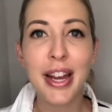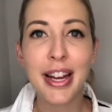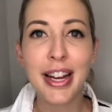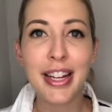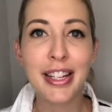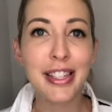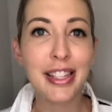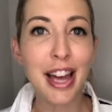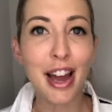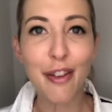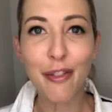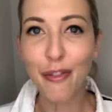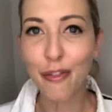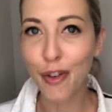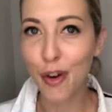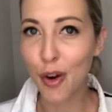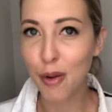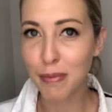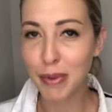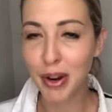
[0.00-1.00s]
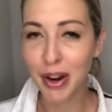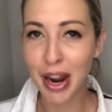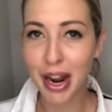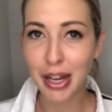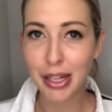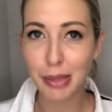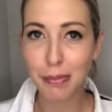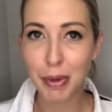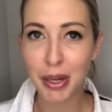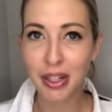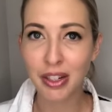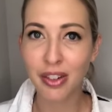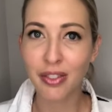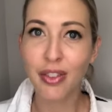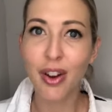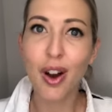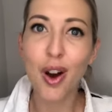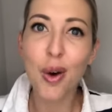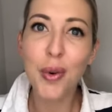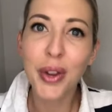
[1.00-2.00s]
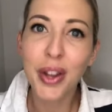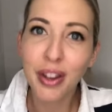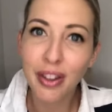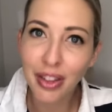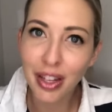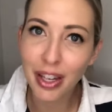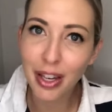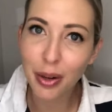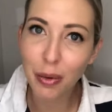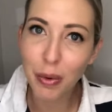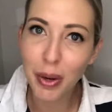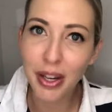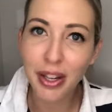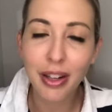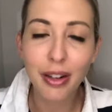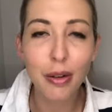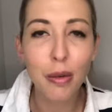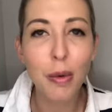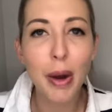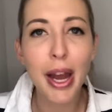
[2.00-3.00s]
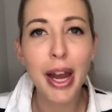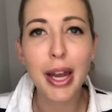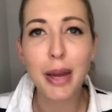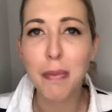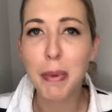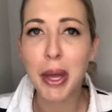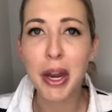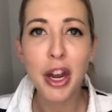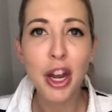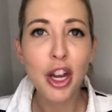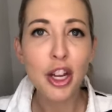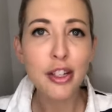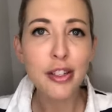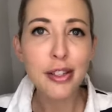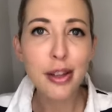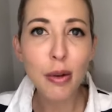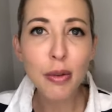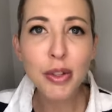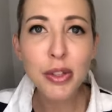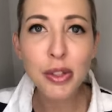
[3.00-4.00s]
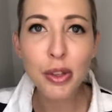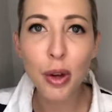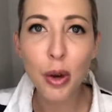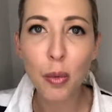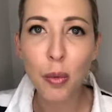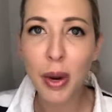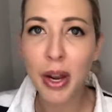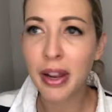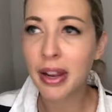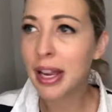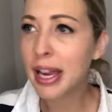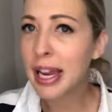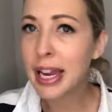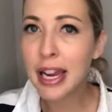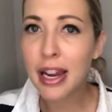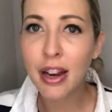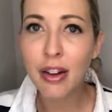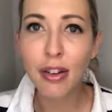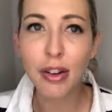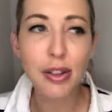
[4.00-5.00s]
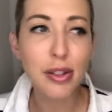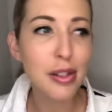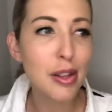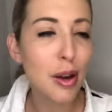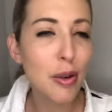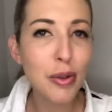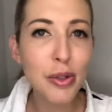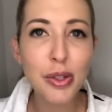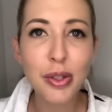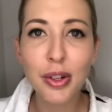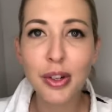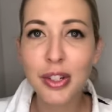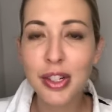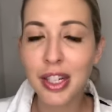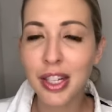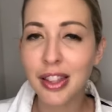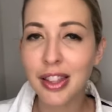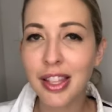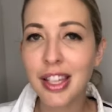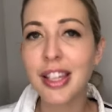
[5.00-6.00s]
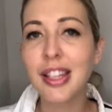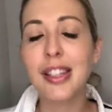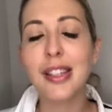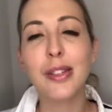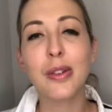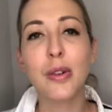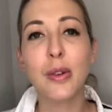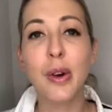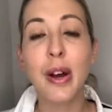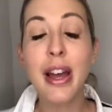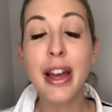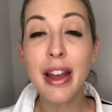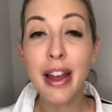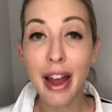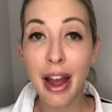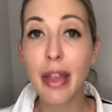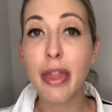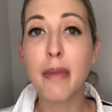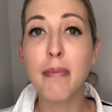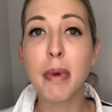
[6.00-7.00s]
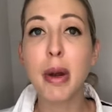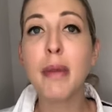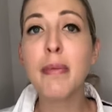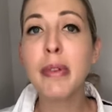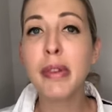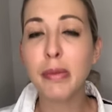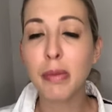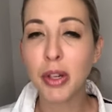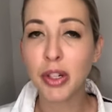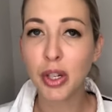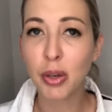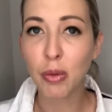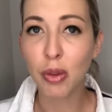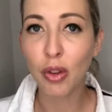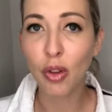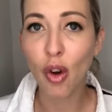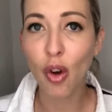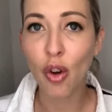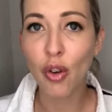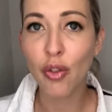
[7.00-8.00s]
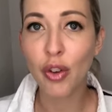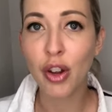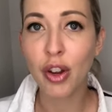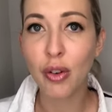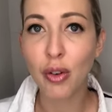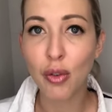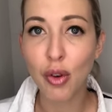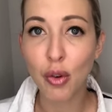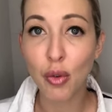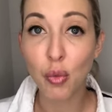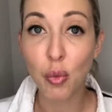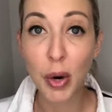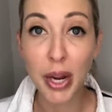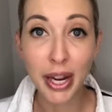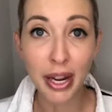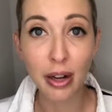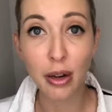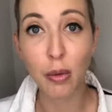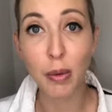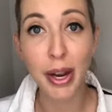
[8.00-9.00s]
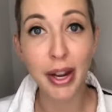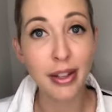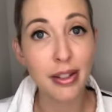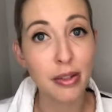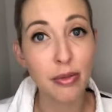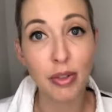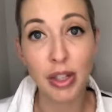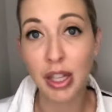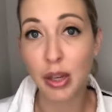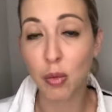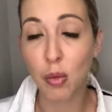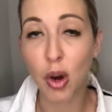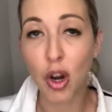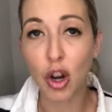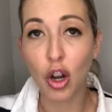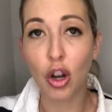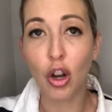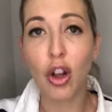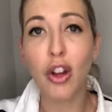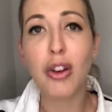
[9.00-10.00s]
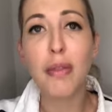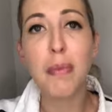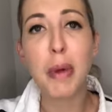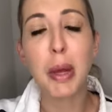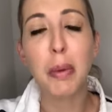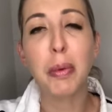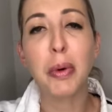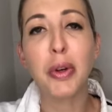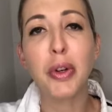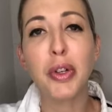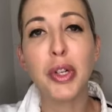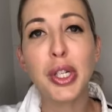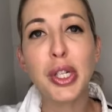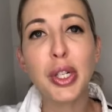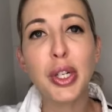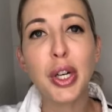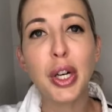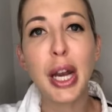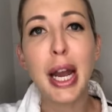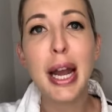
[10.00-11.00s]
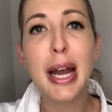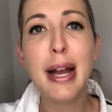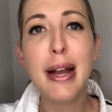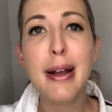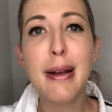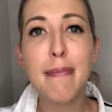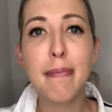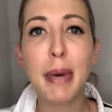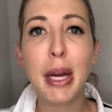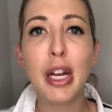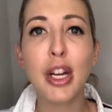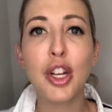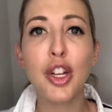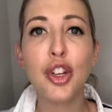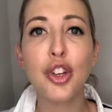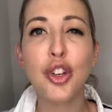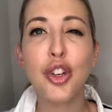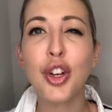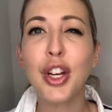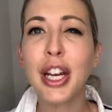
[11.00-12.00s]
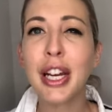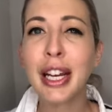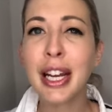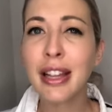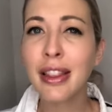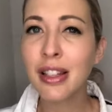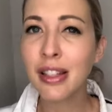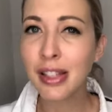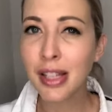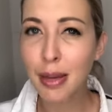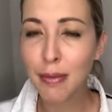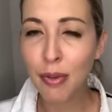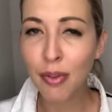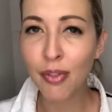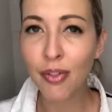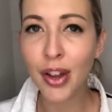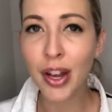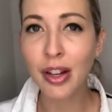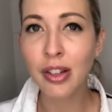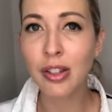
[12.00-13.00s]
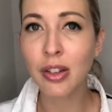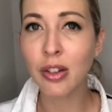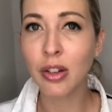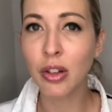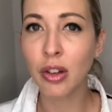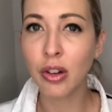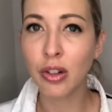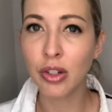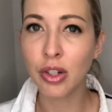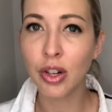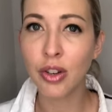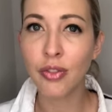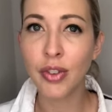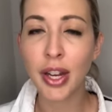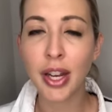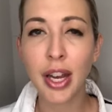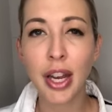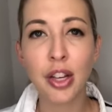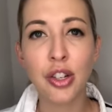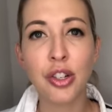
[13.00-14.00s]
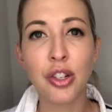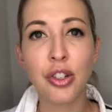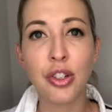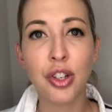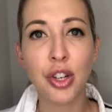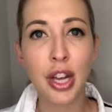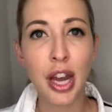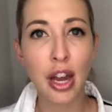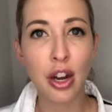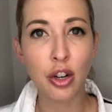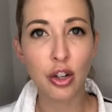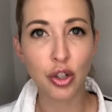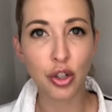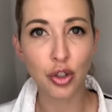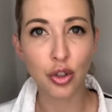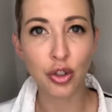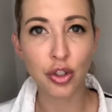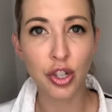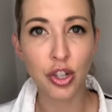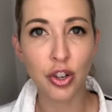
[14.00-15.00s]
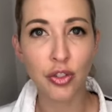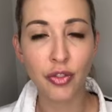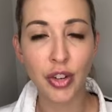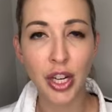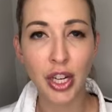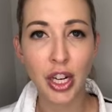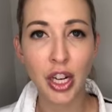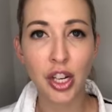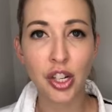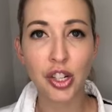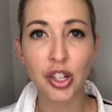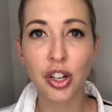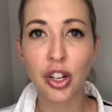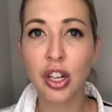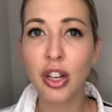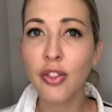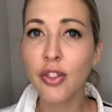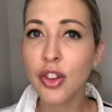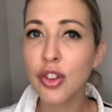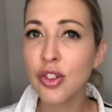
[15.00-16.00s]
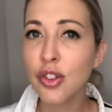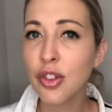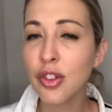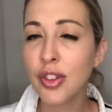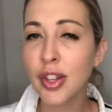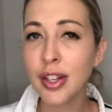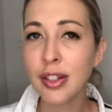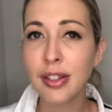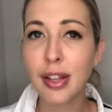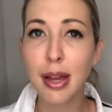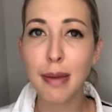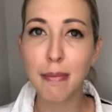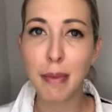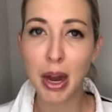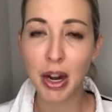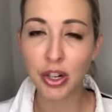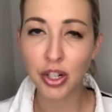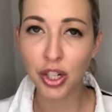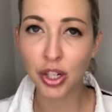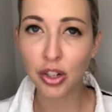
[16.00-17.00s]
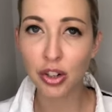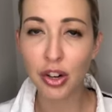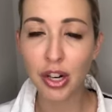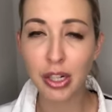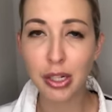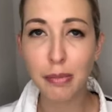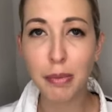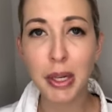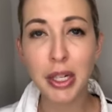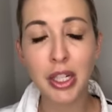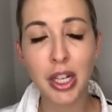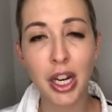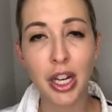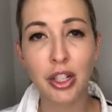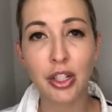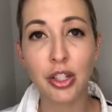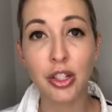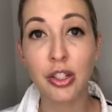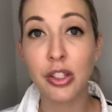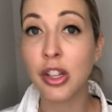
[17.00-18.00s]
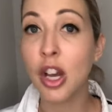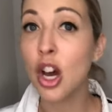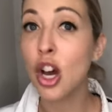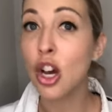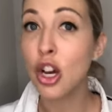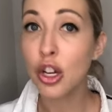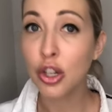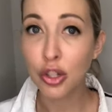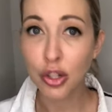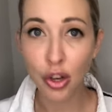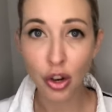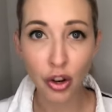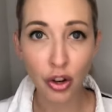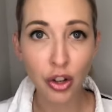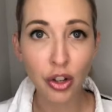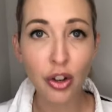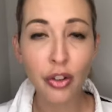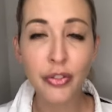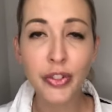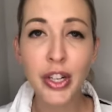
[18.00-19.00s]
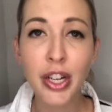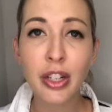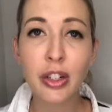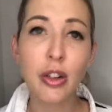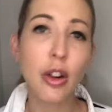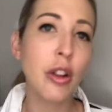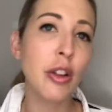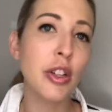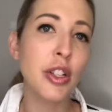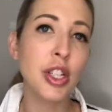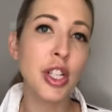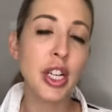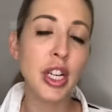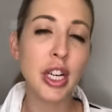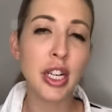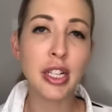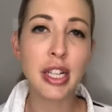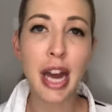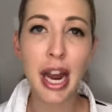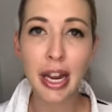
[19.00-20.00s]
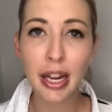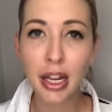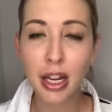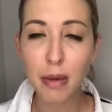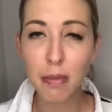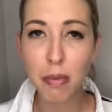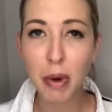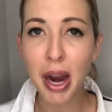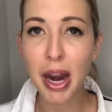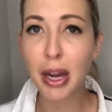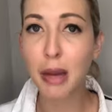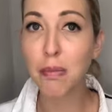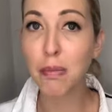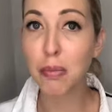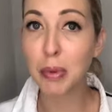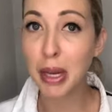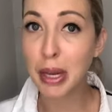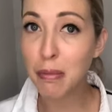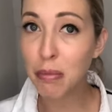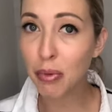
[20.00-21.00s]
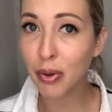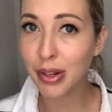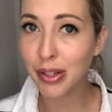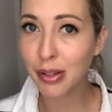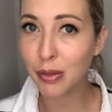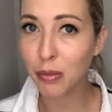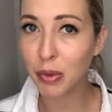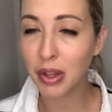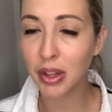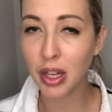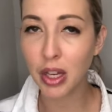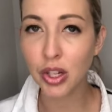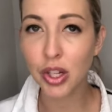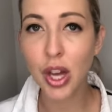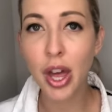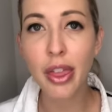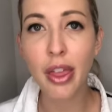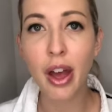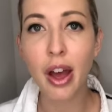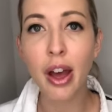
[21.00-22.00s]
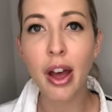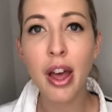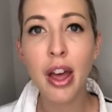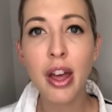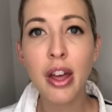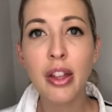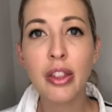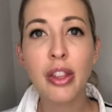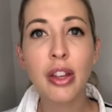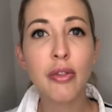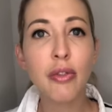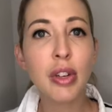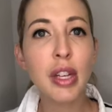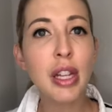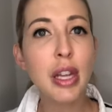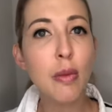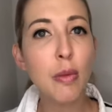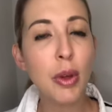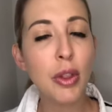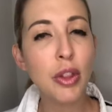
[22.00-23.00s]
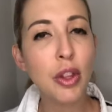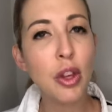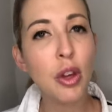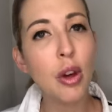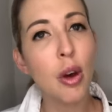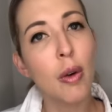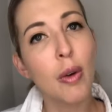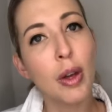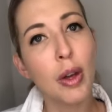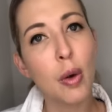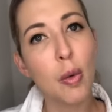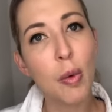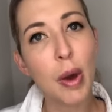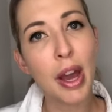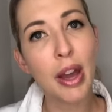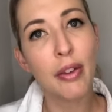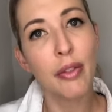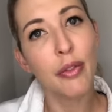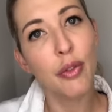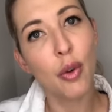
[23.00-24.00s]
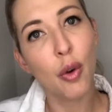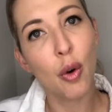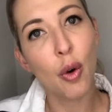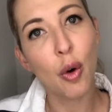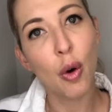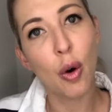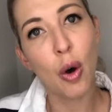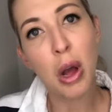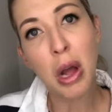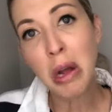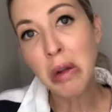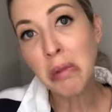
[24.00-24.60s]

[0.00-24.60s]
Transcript: it's that FOMO aspect of, oh, we only get a weekend away, but so-and-so went here and so-and-so did this. Or at the moment, especially with COVID, a weekend away is really what a lot of people can do. But you can get the same effects on a long-term vacation as you can in a short-term vacation. If you do things like managing your expectations, turning off technology, taking a break, being present with each other, then really whether you're going away for